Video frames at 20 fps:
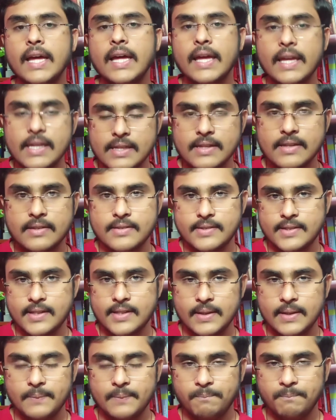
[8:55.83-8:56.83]
is,
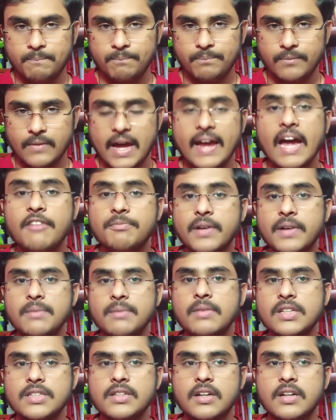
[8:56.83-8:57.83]
I have pretty
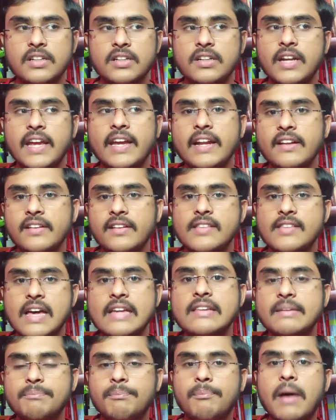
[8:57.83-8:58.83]
much taken this
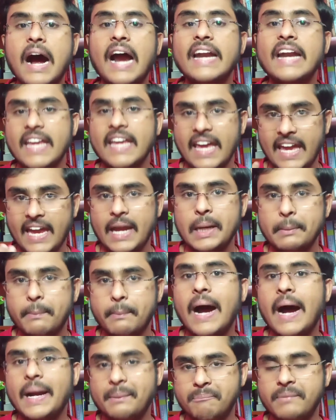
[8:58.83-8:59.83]
as part A and
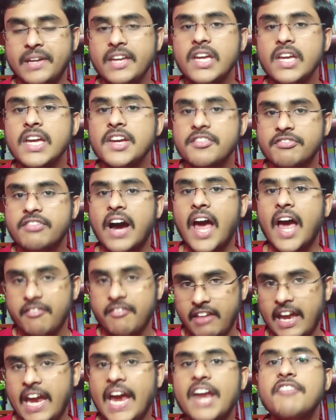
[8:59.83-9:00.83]
part B,
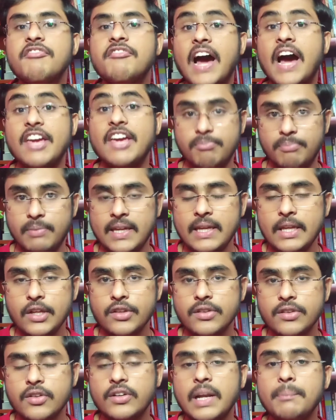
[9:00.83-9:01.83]
5A and 5B.
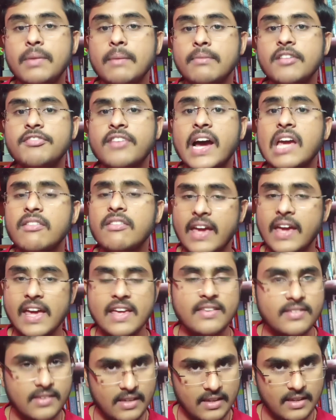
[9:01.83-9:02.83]
So tip number
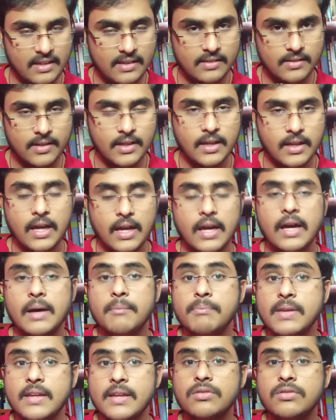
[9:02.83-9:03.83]
5A says,
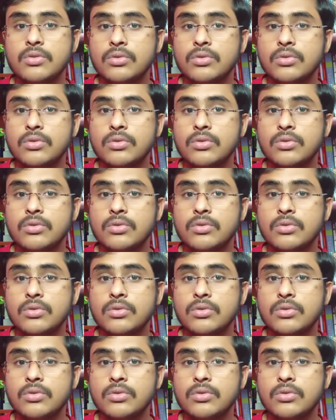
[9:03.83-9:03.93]
please do